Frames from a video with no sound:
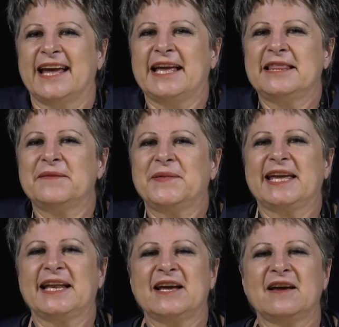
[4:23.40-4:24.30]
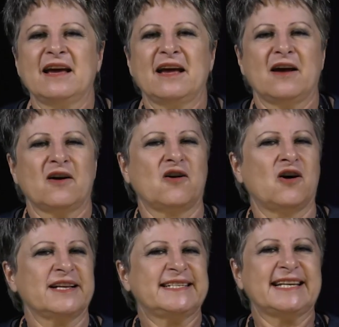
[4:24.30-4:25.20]
In the beginning,
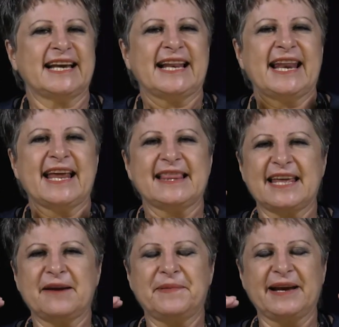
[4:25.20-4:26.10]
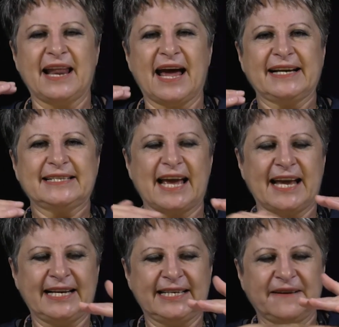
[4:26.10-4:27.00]
God said, let there be light,
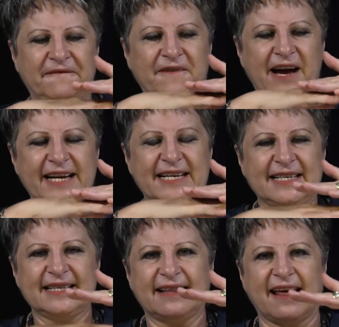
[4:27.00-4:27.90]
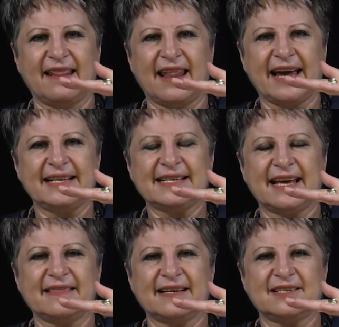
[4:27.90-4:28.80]
and he divided the light
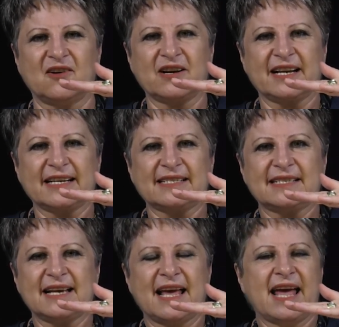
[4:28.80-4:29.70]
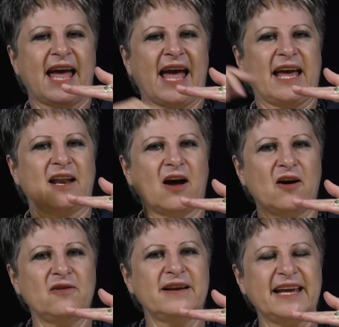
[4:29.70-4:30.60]
and the darkness. And
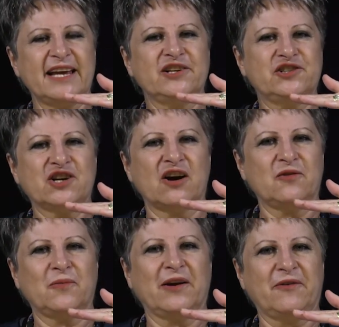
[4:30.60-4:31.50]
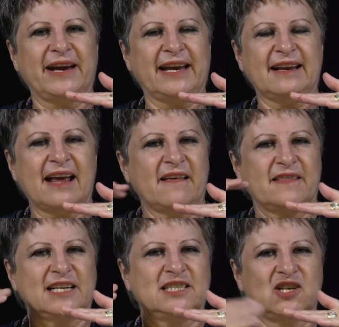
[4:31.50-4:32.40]
only in John we read
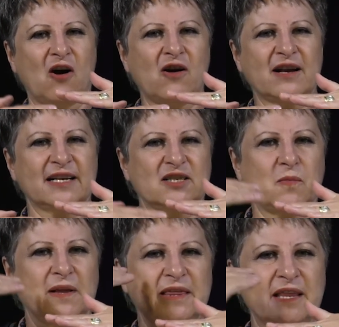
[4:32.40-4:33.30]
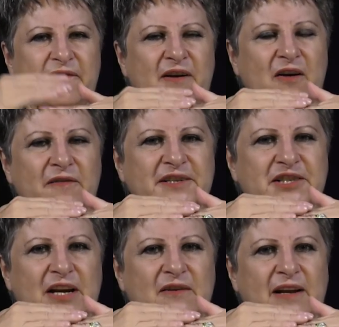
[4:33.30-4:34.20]
that darkness will never
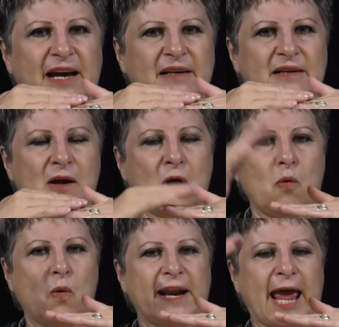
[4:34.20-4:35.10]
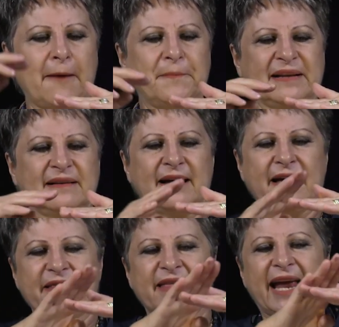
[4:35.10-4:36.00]
overshadow light. What happened?
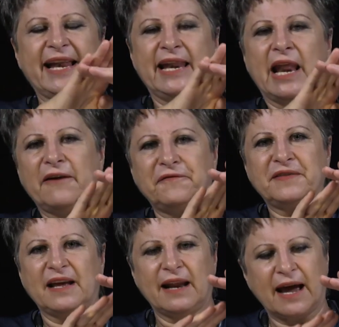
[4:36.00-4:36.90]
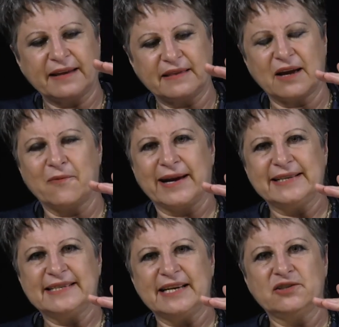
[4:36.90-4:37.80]
They left the light, they
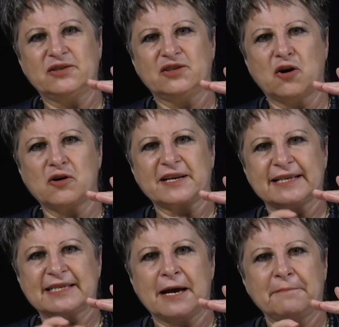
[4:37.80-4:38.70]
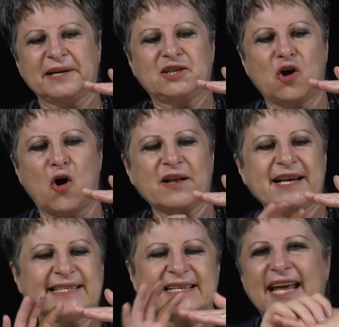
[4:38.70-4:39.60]
went into darkness, but
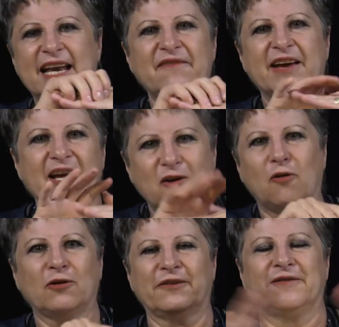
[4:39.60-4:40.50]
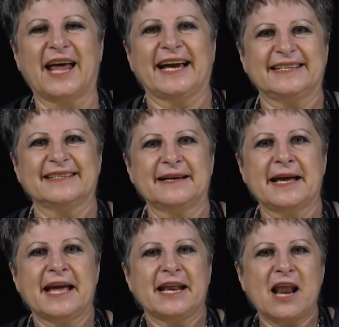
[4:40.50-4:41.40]
darkness can never get hold of light.
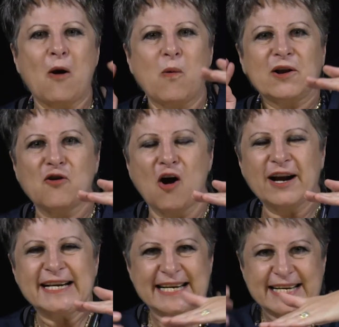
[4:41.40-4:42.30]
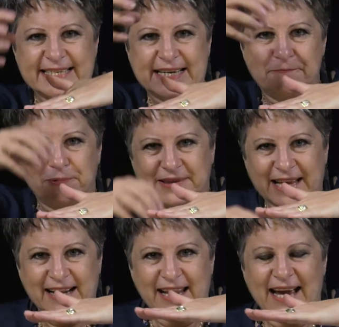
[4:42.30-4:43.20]
Now what God did is he put
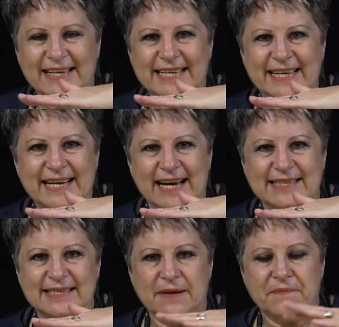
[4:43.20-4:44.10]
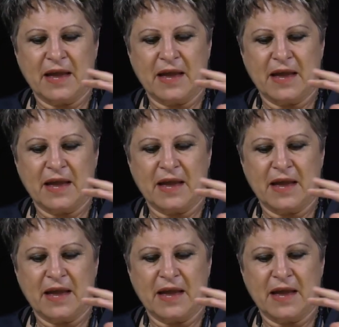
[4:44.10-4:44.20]
that light in us.